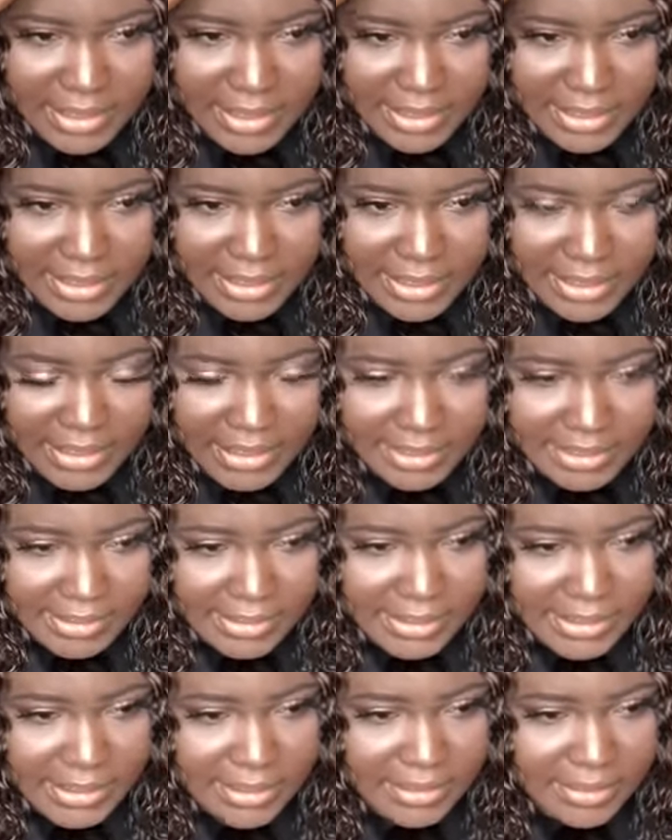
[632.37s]
I
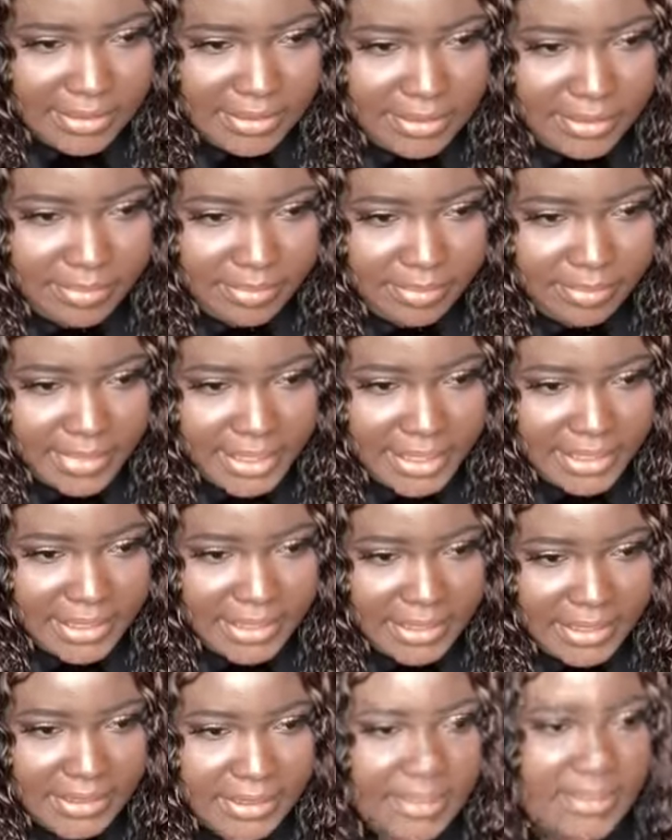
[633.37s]
set it on the
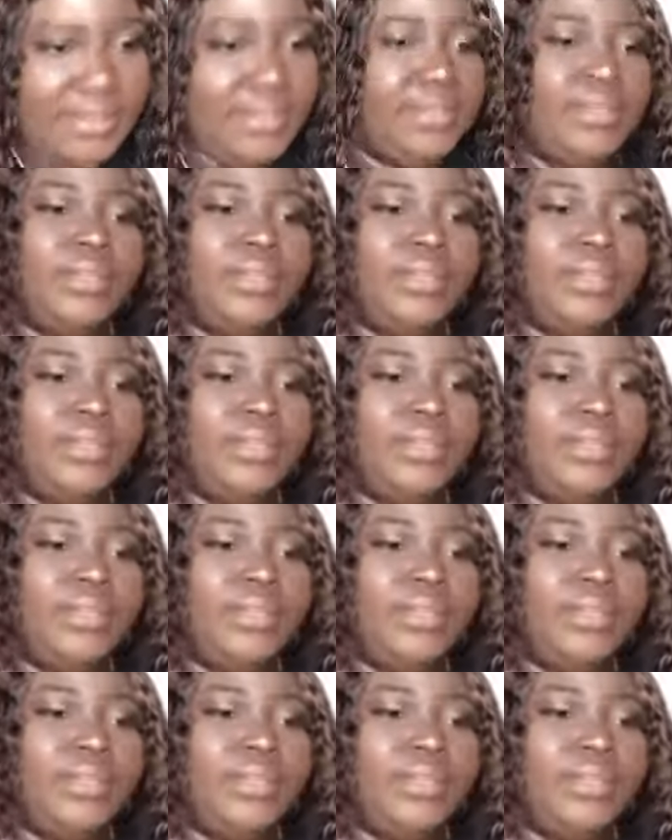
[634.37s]
mannequin